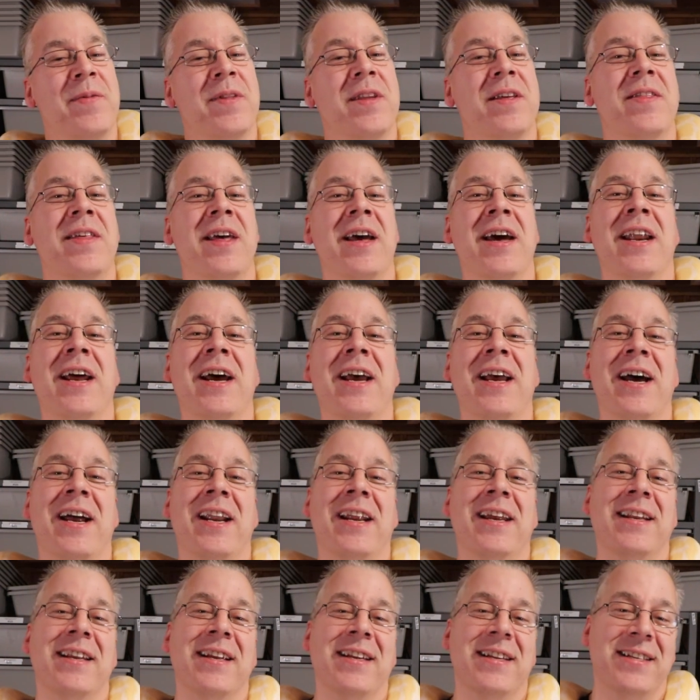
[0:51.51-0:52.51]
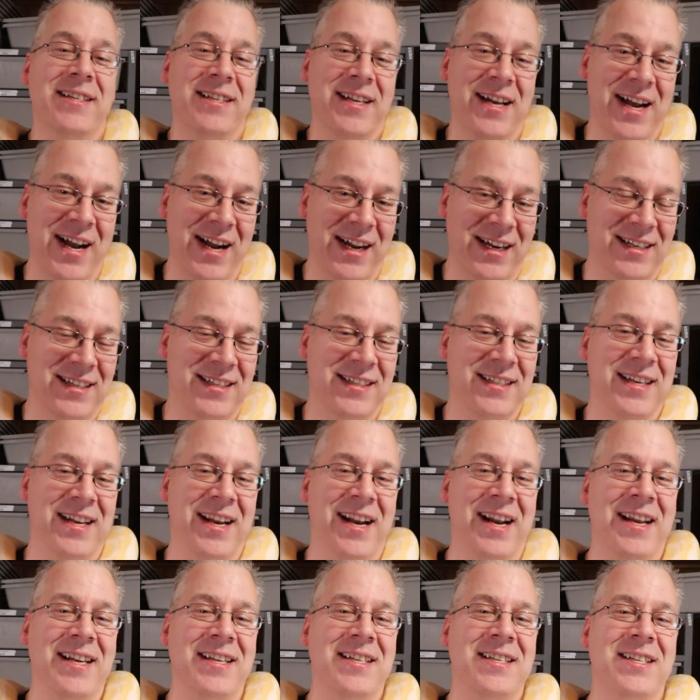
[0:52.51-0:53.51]
Then I got into ducks,
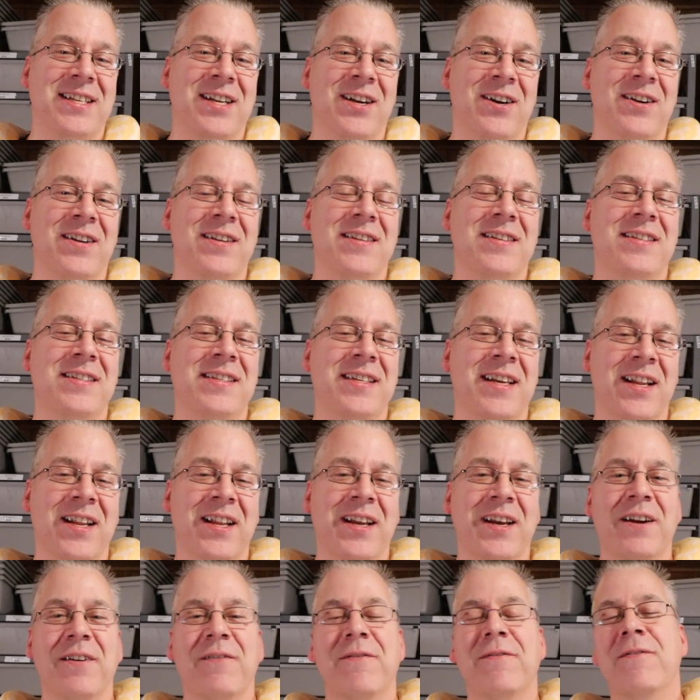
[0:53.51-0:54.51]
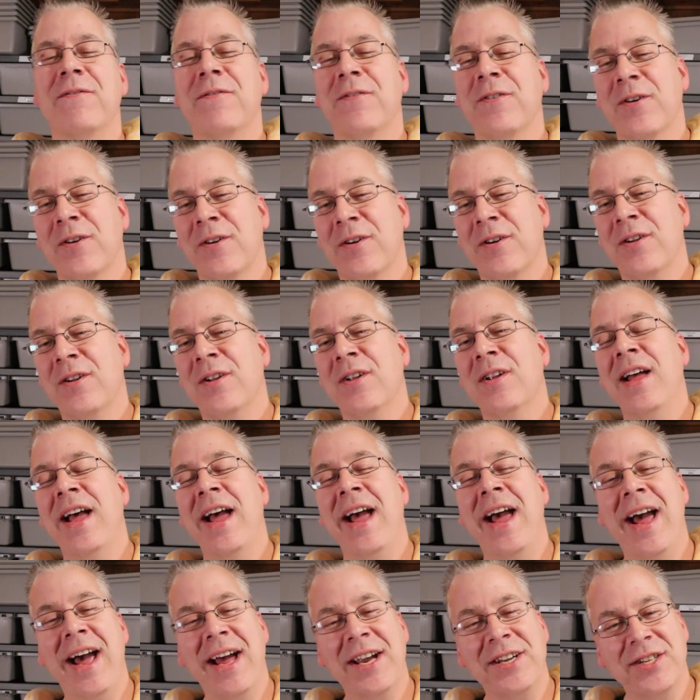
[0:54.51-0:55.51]
and I started selling fertile
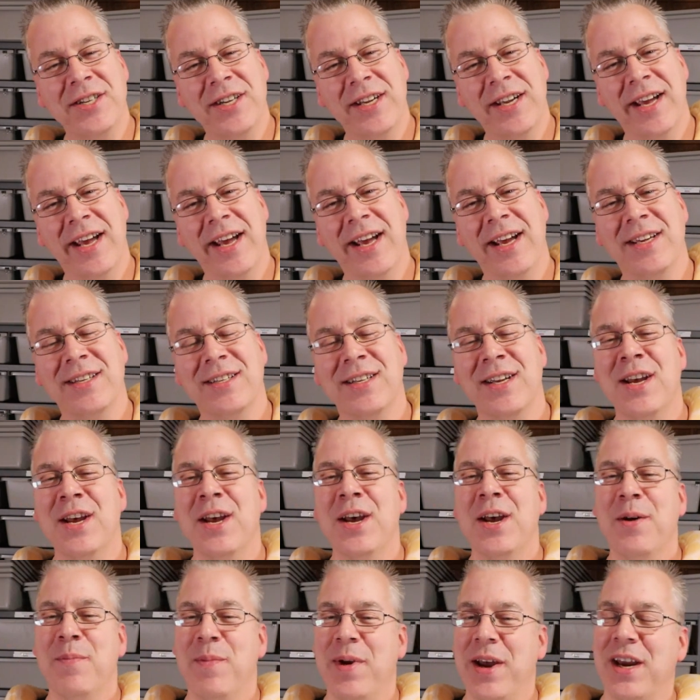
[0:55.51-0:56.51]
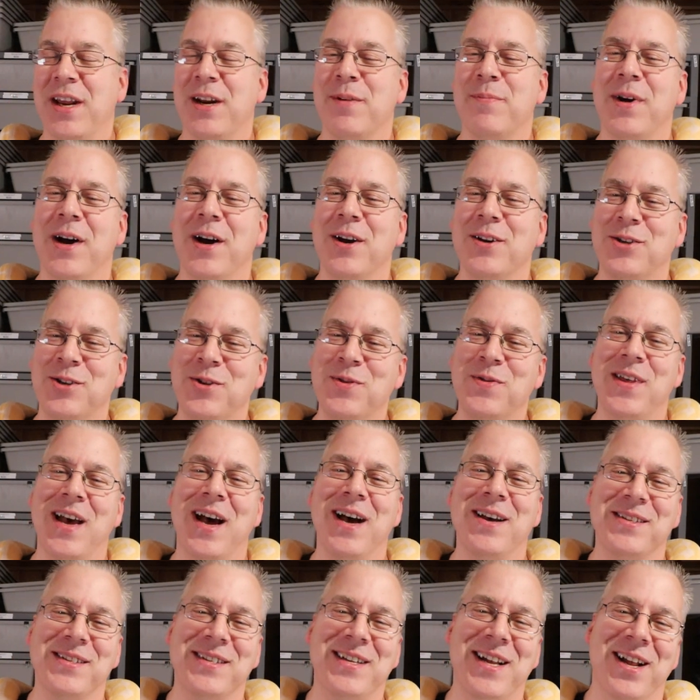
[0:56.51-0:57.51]
hatching eggs, making about
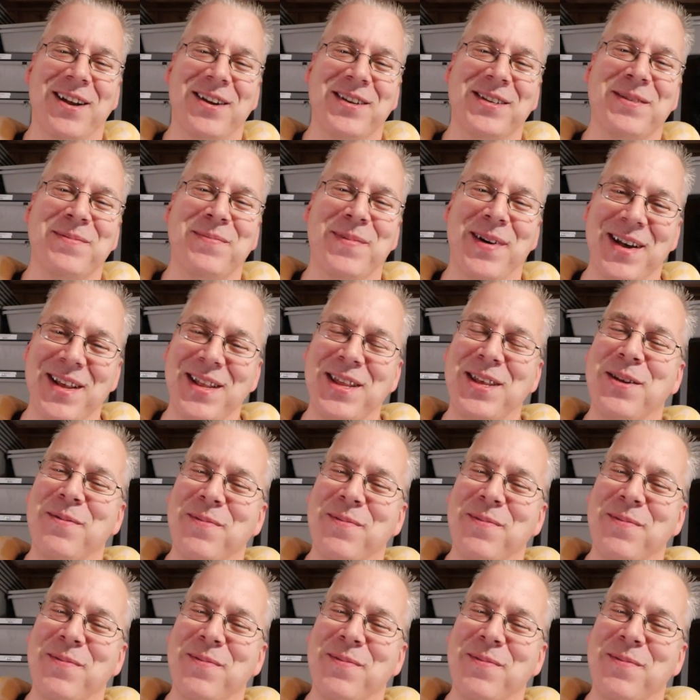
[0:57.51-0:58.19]
$2,000 a month.